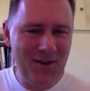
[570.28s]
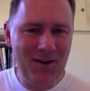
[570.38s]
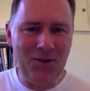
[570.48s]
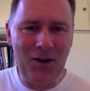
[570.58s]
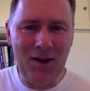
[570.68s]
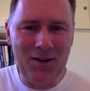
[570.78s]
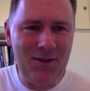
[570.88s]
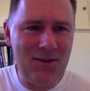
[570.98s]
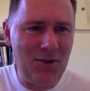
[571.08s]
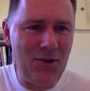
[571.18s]
Right,
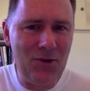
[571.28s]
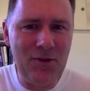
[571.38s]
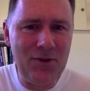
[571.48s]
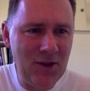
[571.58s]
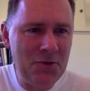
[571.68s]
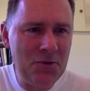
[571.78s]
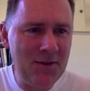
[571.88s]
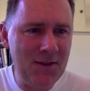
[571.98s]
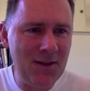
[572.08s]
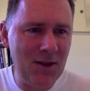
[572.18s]
so the general
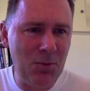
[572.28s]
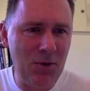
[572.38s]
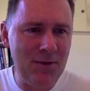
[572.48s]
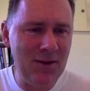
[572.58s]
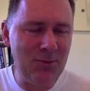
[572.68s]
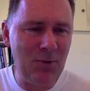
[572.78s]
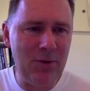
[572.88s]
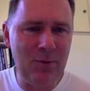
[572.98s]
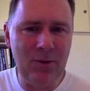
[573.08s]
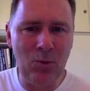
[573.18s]
setup of the
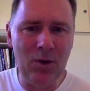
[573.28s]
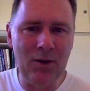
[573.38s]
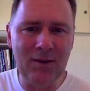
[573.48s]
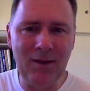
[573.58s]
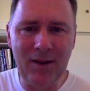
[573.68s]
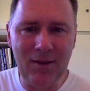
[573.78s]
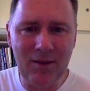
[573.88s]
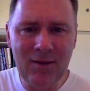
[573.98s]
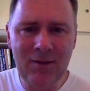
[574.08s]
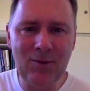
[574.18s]
experiment was like
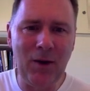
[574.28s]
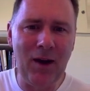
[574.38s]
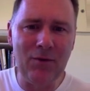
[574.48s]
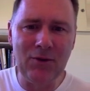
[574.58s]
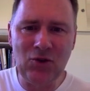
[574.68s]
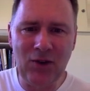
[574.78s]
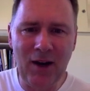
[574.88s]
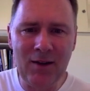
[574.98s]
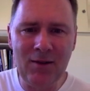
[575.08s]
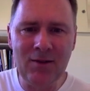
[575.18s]
this. We have the
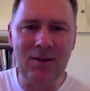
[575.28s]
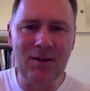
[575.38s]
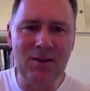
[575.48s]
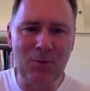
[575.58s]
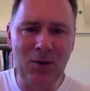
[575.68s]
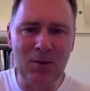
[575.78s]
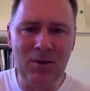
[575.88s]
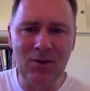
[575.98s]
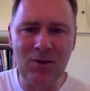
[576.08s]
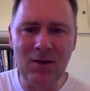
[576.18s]
child, the
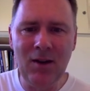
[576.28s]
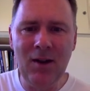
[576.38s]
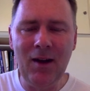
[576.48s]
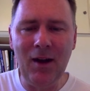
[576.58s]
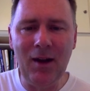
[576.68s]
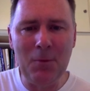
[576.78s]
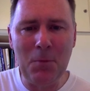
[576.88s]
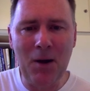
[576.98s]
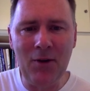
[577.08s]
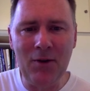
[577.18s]
experimenter, and a
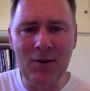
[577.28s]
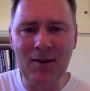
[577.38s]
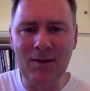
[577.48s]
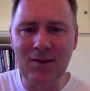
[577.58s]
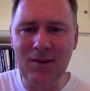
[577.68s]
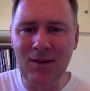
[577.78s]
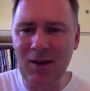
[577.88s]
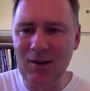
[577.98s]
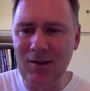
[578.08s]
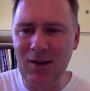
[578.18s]
parent sitting
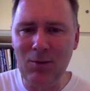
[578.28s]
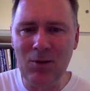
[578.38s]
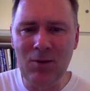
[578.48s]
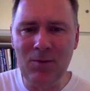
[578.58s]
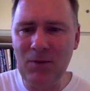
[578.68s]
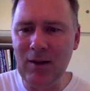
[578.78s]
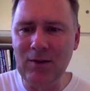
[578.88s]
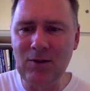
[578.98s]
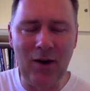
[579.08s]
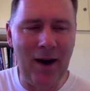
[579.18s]
at a table
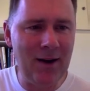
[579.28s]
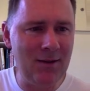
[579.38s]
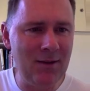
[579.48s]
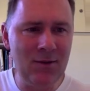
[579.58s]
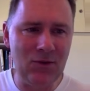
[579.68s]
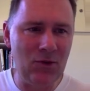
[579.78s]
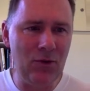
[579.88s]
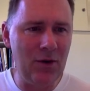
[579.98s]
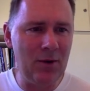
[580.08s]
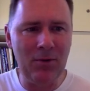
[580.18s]
interacting. So
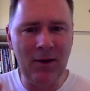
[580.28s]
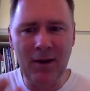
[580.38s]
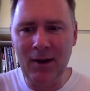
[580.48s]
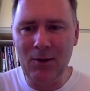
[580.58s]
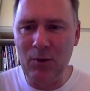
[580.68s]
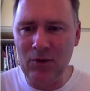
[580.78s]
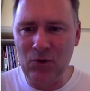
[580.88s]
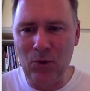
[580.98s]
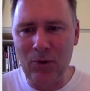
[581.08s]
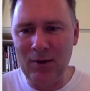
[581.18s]
they're playing with
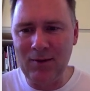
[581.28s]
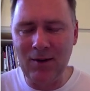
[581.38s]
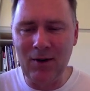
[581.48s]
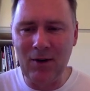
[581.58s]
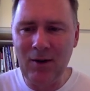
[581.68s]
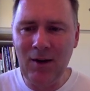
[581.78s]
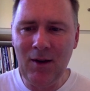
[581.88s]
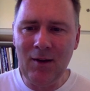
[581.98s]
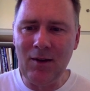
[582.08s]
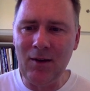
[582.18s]
toys that are
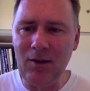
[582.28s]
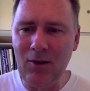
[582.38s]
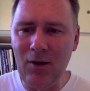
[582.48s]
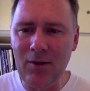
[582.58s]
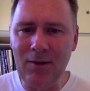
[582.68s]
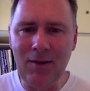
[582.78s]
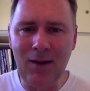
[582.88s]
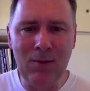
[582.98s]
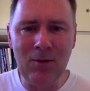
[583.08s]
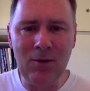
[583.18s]
on the
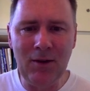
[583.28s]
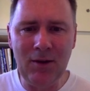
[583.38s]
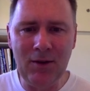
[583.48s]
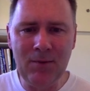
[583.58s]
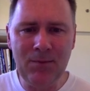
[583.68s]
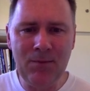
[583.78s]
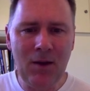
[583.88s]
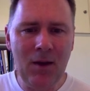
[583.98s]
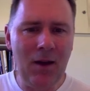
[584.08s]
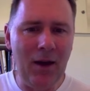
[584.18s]
table here.
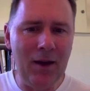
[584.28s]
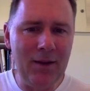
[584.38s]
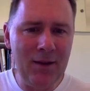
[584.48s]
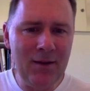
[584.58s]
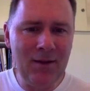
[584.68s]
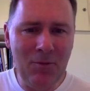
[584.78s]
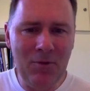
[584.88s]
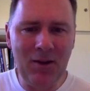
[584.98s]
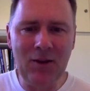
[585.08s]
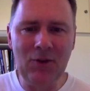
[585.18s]
And then
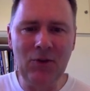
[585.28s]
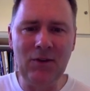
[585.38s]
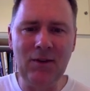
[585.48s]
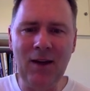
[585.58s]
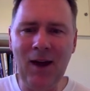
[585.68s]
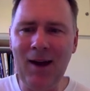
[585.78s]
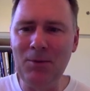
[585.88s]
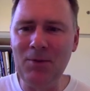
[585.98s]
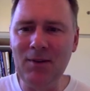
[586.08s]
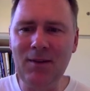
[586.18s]
something interesting
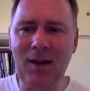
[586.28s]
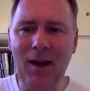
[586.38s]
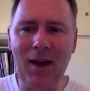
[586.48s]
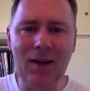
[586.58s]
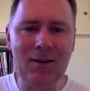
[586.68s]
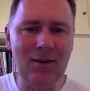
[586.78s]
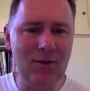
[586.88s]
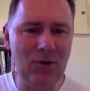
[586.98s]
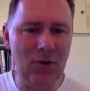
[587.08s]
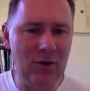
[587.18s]
happens at
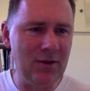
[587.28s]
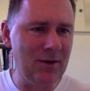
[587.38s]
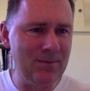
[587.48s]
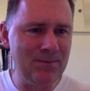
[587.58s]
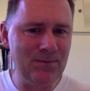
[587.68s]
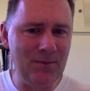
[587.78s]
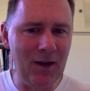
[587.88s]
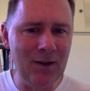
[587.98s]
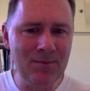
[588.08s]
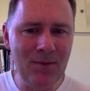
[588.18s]
the curtain.
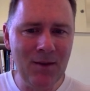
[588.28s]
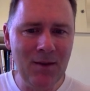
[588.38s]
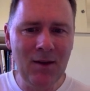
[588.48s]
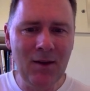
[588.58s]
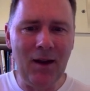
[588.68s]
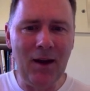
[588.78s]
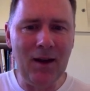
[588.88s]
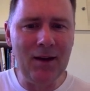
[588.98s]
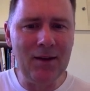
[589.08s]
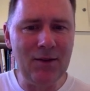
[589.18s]
Yeah,
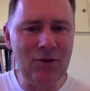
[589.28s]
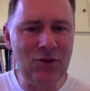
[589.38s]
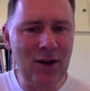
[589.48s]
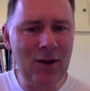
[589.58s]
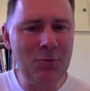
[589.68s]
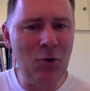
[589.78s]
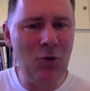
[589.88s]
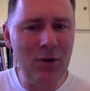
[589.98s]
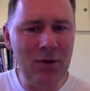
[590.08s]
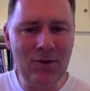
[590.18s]
and the child
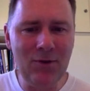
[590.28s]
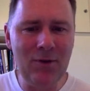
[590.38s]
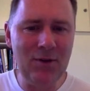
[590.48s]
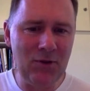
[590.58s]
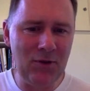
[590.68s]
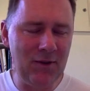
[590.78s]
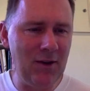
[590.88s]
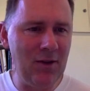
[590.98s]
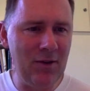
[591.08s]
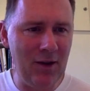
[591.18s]
points to the
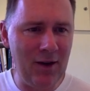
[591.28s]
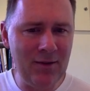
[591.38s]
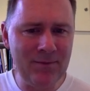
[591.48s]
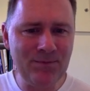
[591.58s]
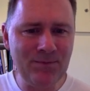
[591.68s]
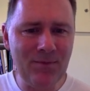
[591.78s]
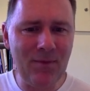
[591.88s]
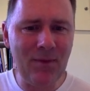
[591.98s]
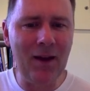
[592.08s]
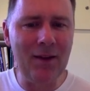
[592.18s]
interesting thing.
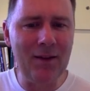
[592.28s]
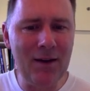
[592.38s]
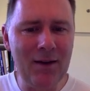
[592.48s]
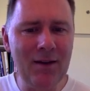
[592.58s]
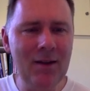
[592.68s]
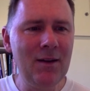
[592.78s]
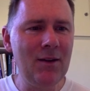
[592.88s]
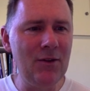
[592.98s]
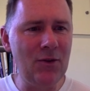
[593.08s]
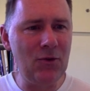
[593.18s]
And then
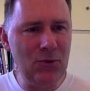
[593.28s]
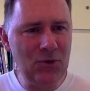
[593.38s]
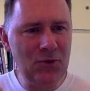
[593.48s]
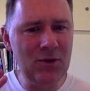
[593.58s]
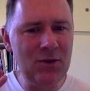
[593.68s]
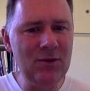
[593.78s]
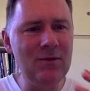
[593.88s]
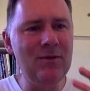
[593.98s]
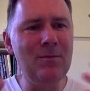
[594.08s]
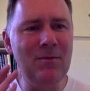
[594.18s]
the crucial
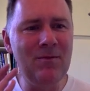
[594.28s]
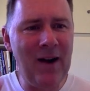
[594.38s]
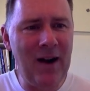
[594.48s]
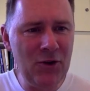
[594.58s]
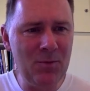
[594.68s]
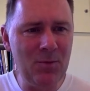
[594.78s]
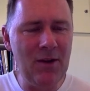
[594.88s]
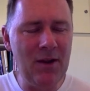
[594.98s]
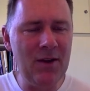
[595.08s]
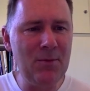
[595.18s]
variable
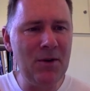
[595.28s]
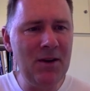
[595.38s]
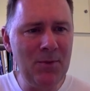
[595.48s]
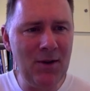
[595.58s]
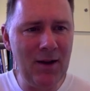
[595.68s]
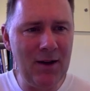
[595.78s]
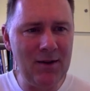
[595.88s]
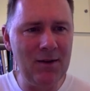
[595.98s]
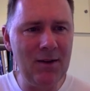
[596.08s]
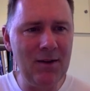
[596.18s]
that is
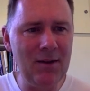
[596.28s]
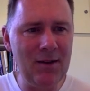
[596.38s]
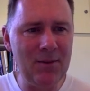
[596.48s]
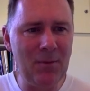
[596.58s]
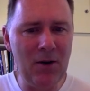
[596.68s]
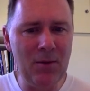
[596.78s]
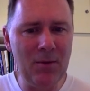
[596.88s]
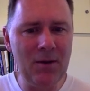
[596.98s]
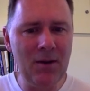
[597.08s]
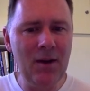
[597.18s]
manipulated in the
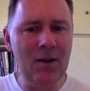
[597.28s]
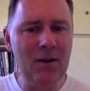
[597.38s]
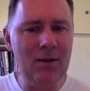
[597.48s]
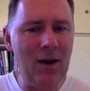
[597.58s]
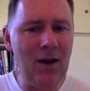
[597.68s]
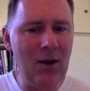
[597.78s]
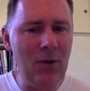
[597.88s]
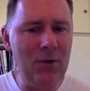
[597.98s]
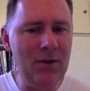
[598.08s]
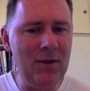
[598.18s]
experiment is how
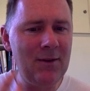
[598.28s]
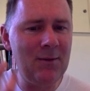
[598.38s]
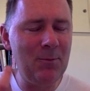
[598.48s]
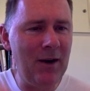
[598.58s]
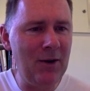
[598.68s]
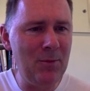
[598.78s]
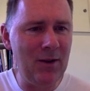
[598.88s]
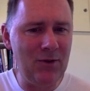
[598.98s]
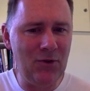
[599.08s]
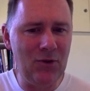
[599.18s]
the
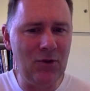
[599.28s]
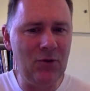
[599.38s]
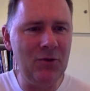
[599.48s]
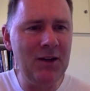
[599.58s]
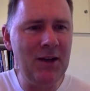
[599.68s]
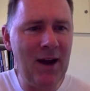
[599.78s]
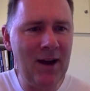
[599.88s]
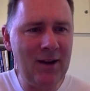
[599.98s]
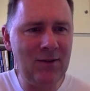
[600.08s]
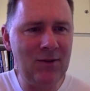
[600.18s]
experimenter
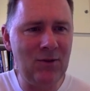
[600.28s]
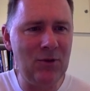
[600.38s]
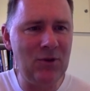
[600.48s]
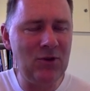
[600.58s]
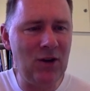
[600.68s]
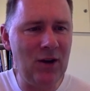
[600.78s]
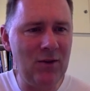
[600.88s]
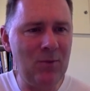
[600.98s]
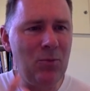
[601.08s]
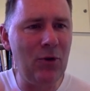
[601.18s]
reacts to the
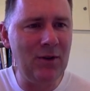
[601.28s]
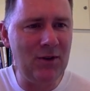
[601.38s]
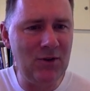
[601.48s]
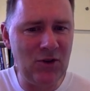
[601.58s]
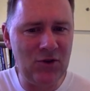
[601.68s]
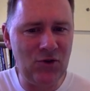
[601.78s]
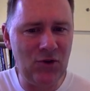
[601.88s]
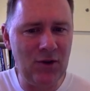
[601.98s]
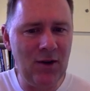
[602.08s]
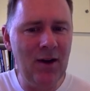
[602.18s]
child's pointing
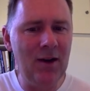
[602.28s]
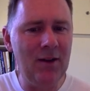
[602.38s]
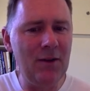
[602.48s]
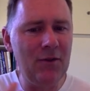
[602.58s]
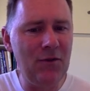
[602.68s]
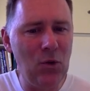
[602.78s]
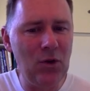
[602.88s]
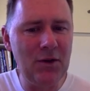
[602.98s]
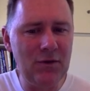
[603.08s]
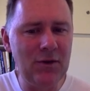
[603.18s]
gesture. And there are four
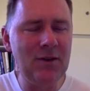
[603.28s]
different